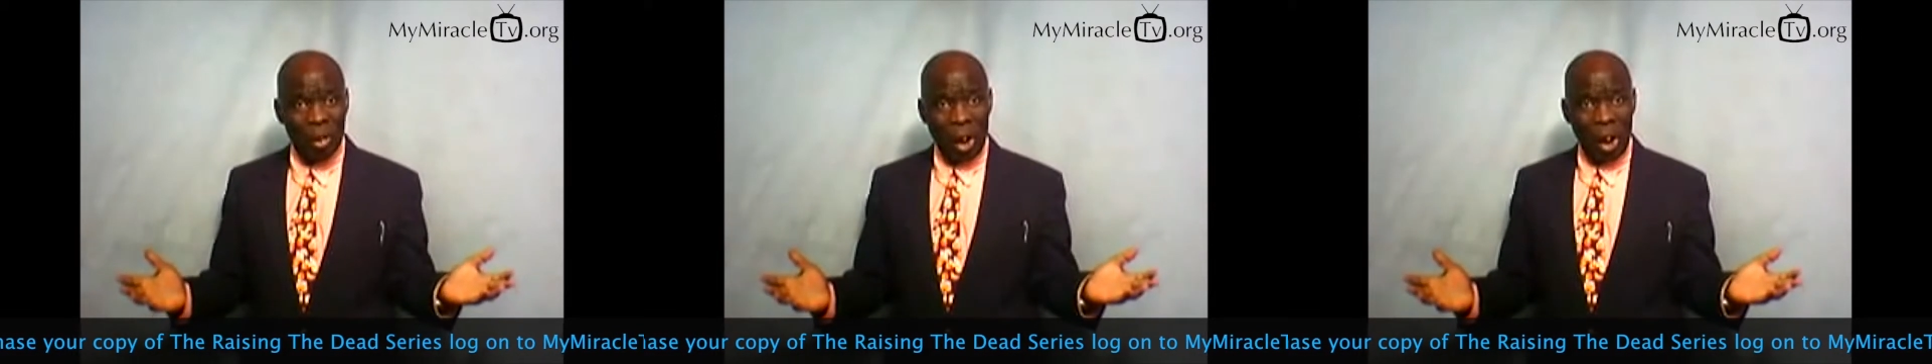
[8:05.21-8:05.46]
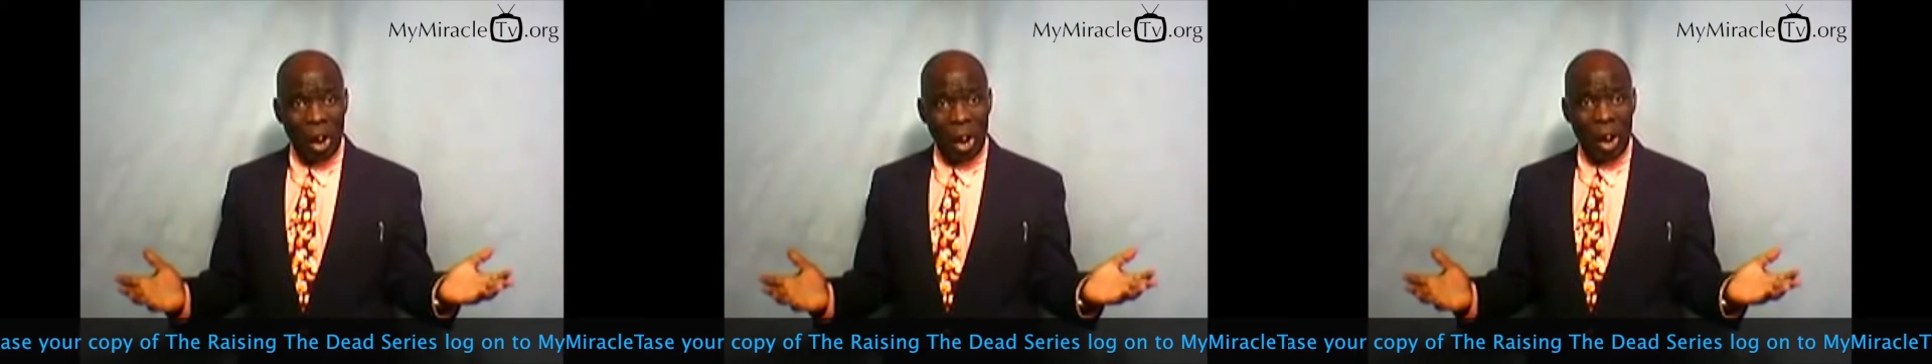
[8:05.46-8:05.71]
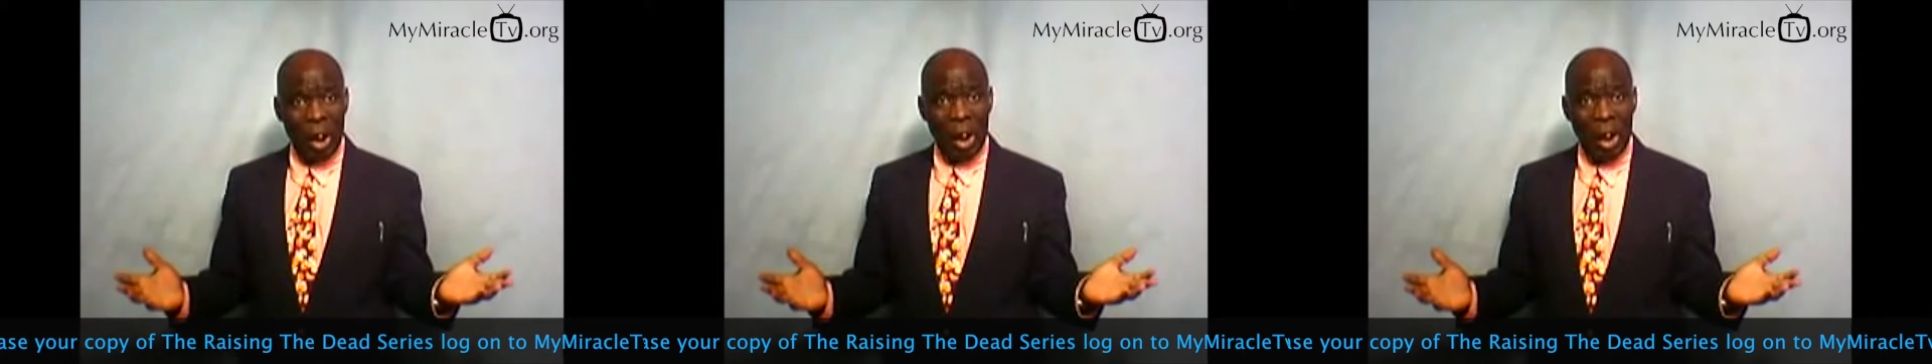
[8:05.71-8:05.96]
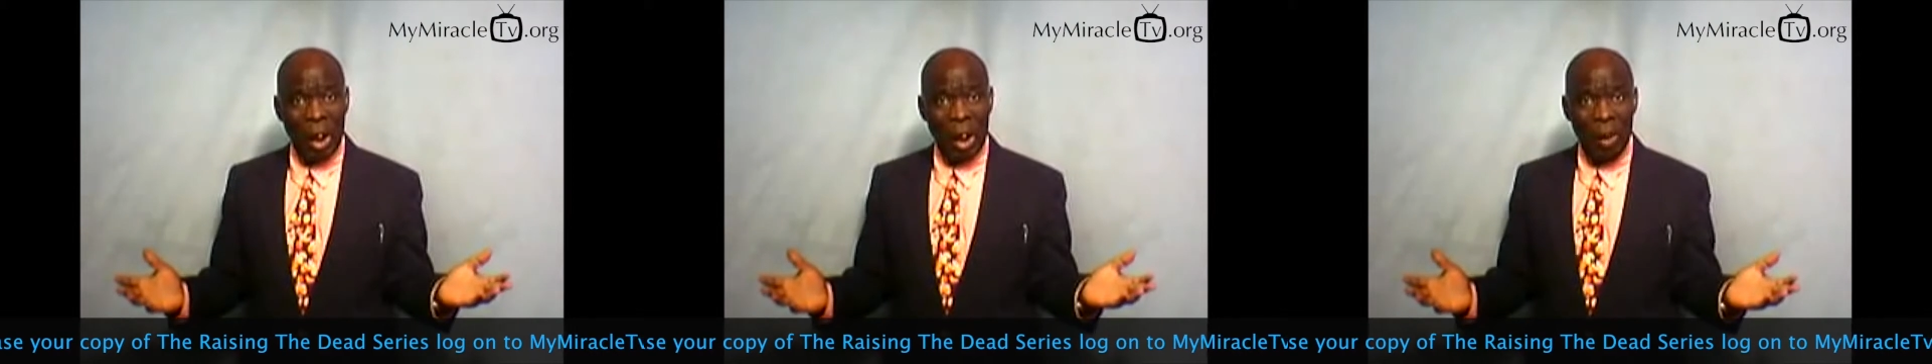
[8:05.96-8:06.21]
uh,
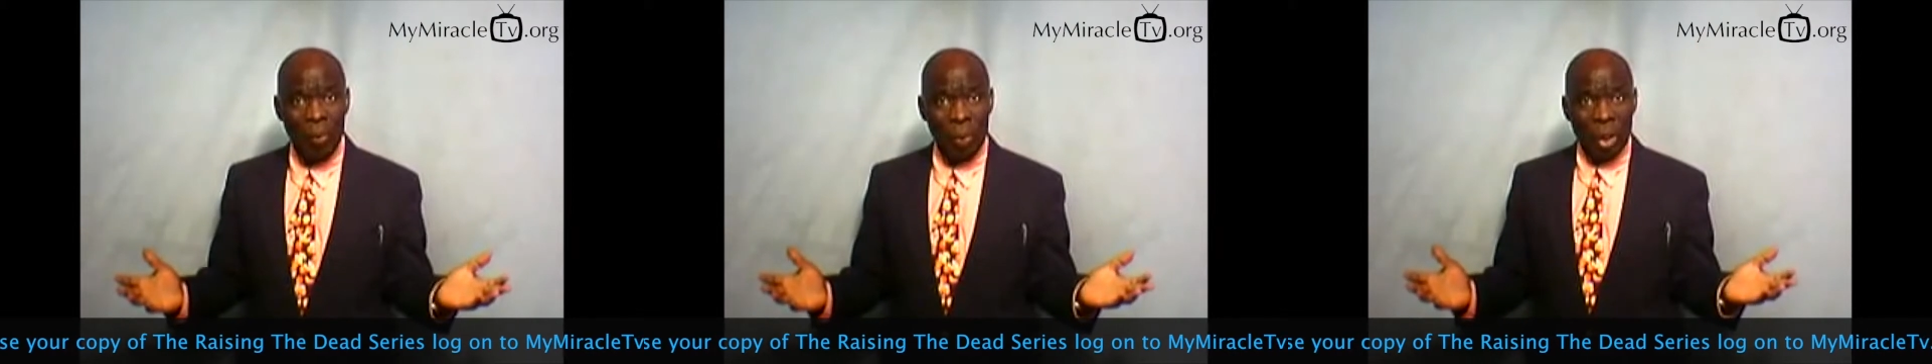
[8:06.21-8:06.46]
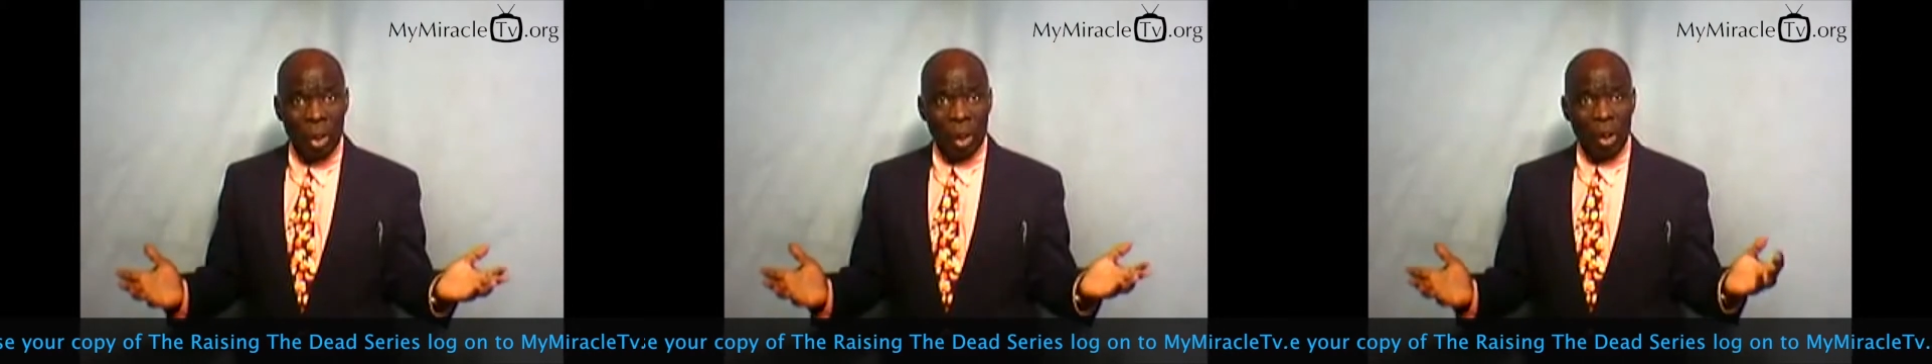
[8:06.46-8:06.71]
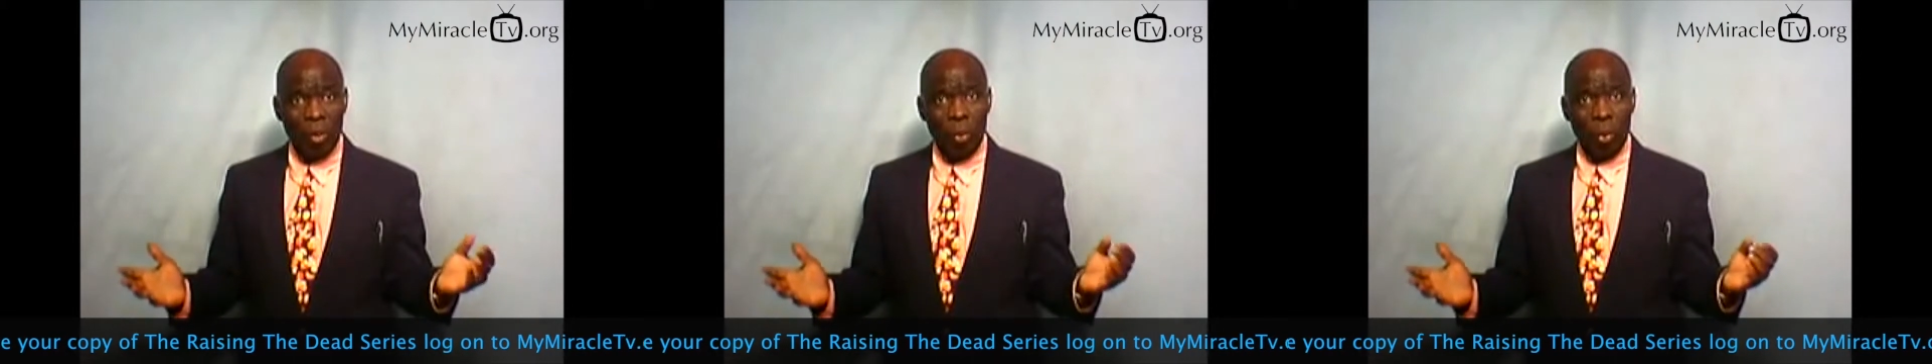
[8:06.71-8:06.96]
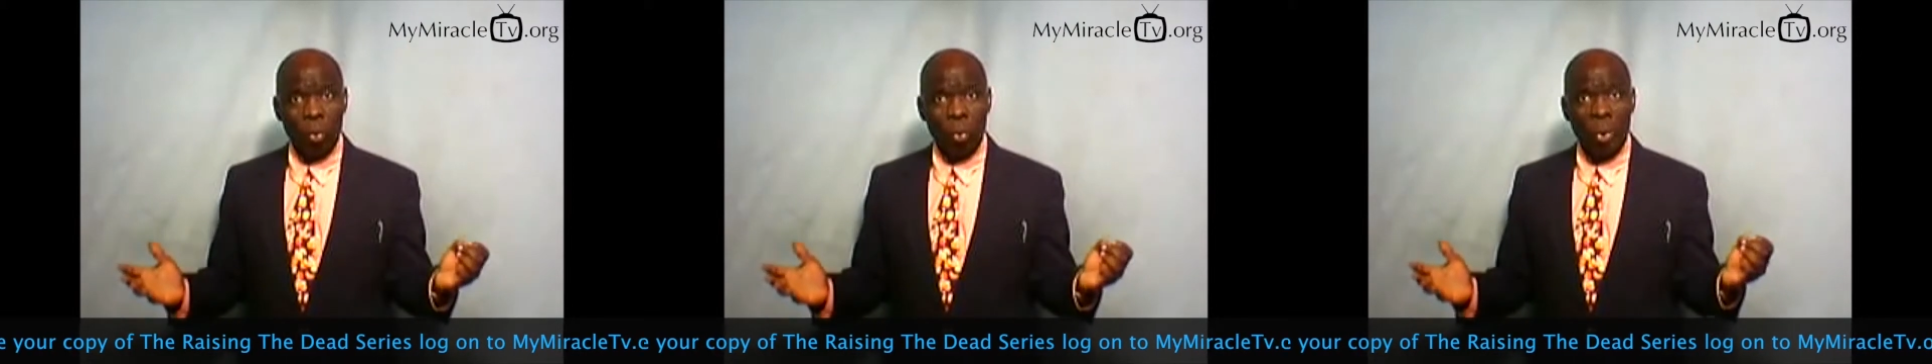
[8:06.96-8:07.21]
uh, uh,
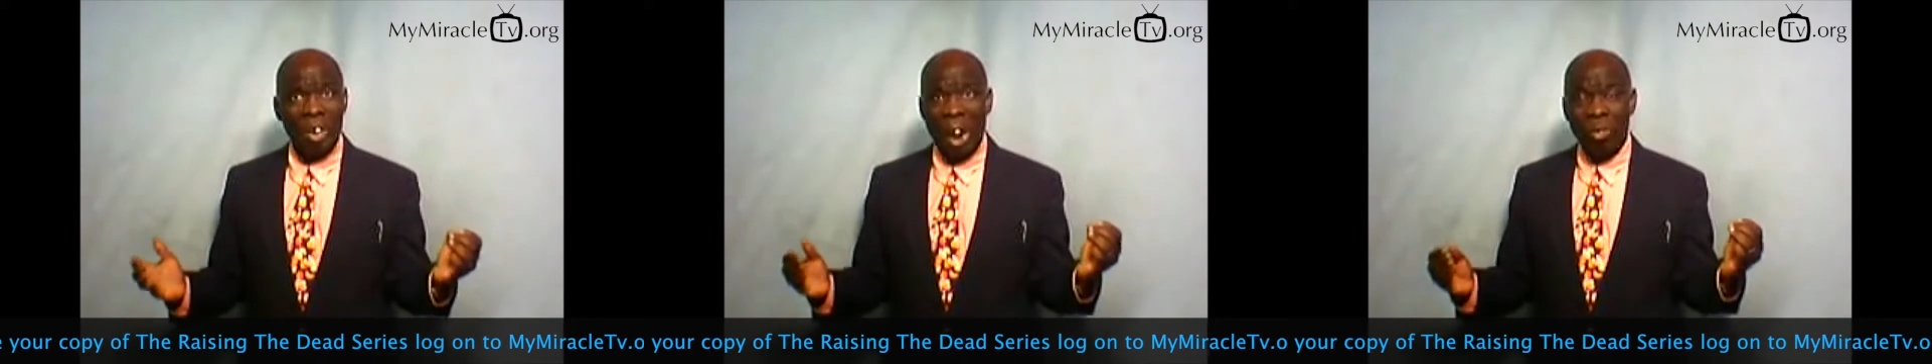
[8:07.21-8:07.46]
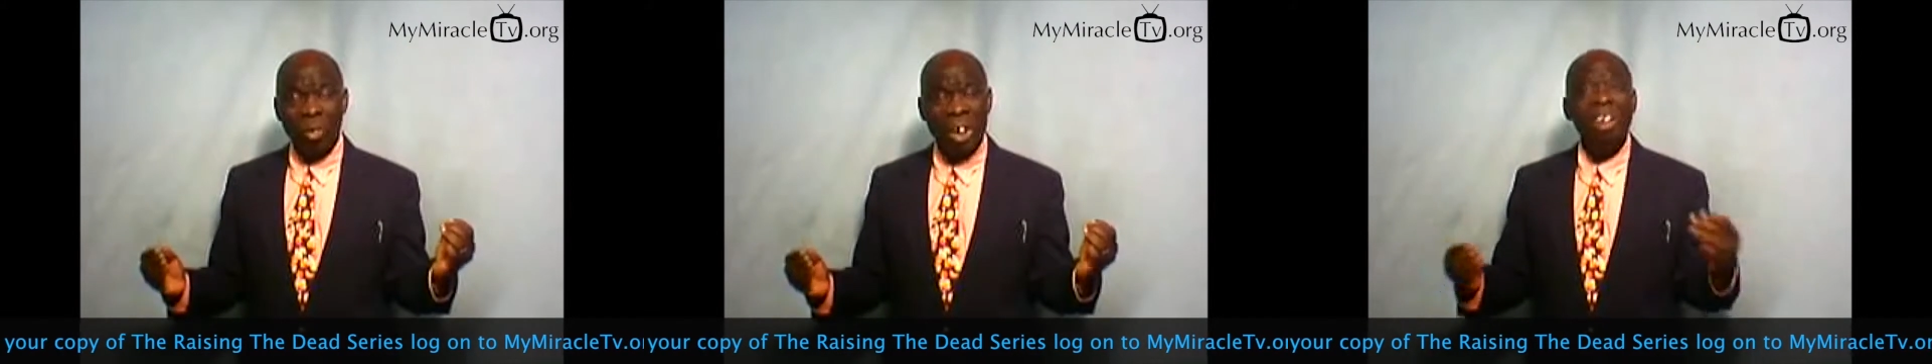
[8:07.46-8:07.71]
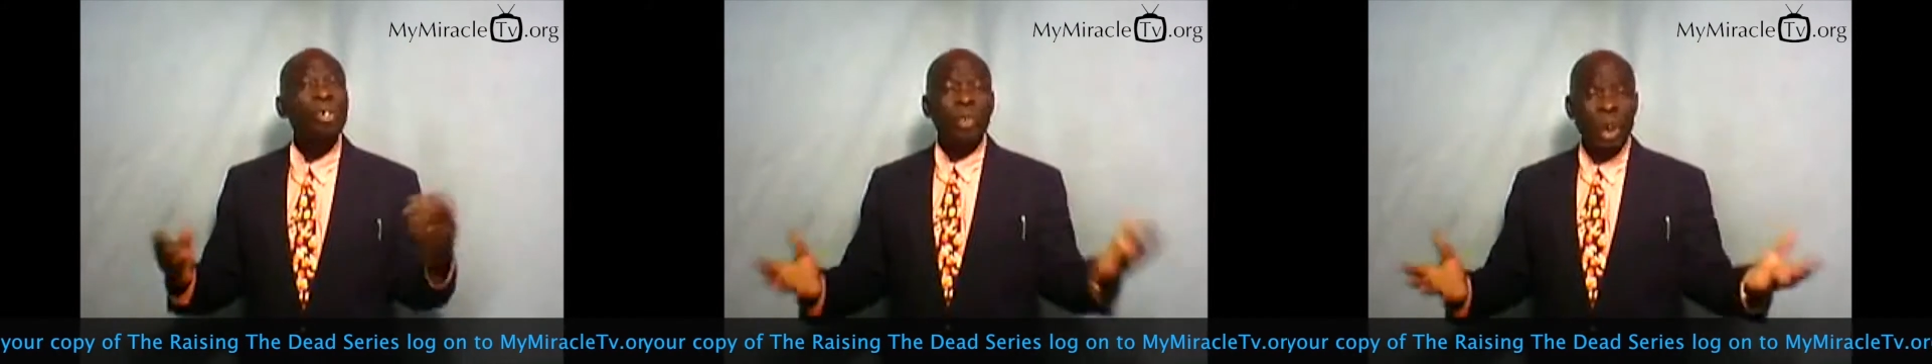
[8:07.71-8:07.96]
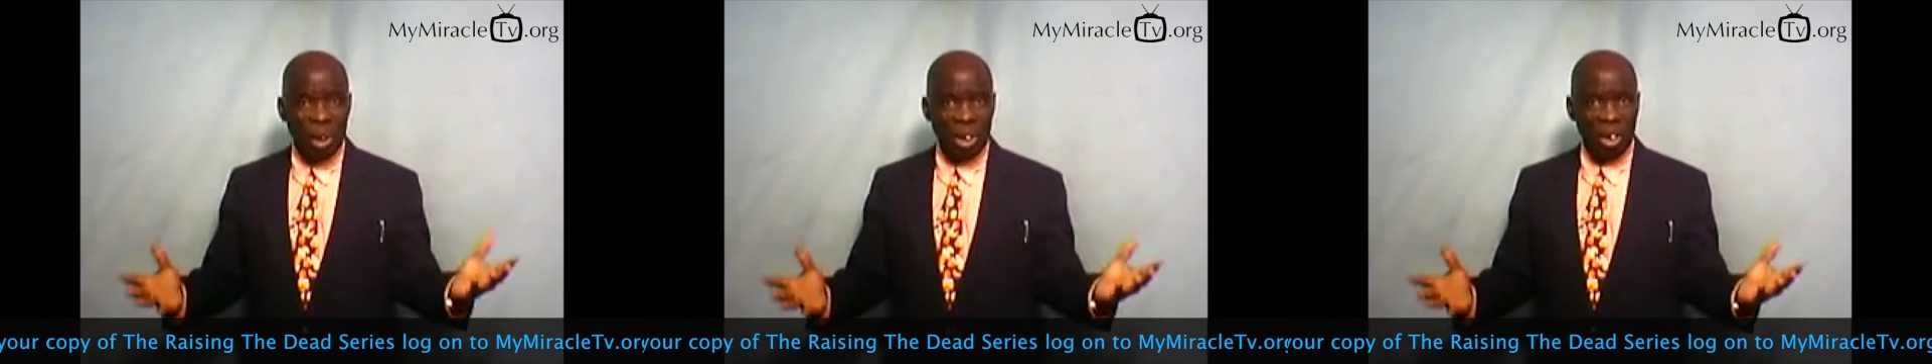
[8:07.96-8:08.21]
um, without any
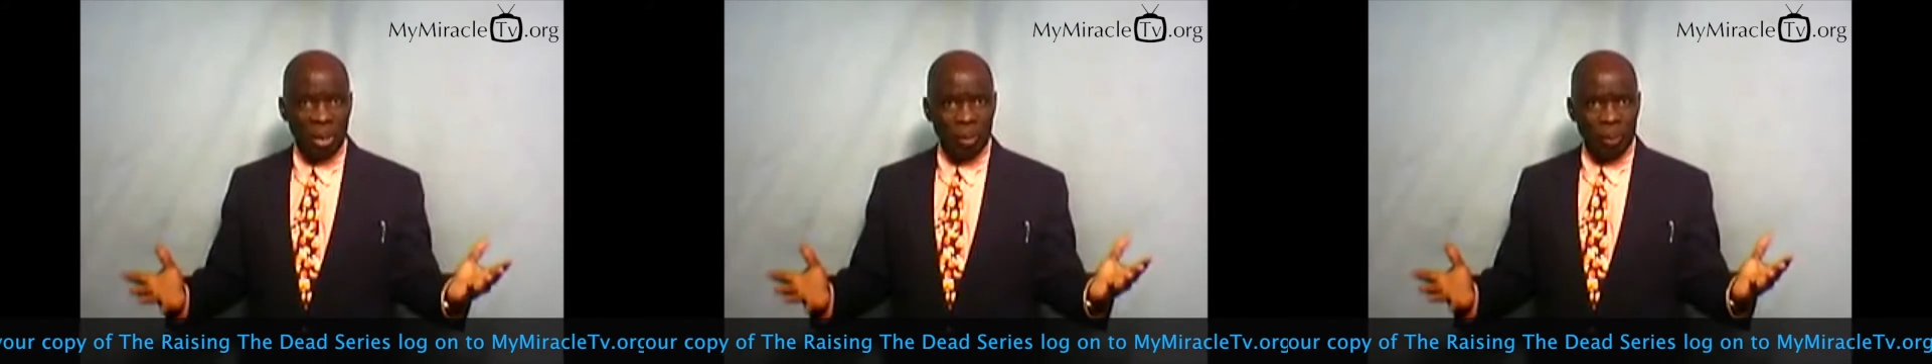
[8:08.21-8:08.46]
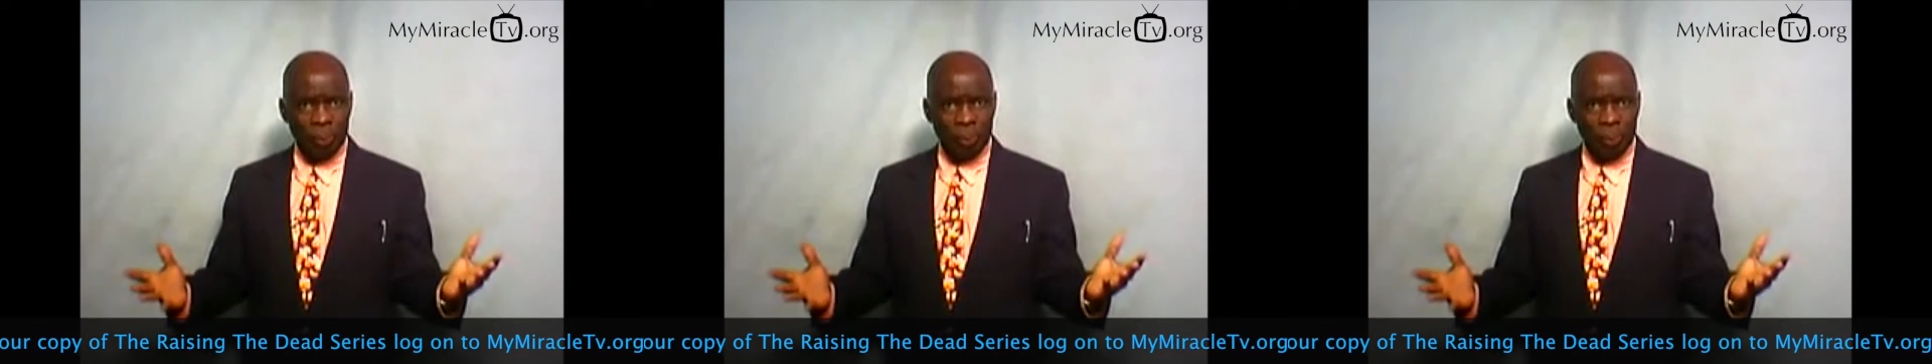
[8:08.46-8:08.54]
remedy.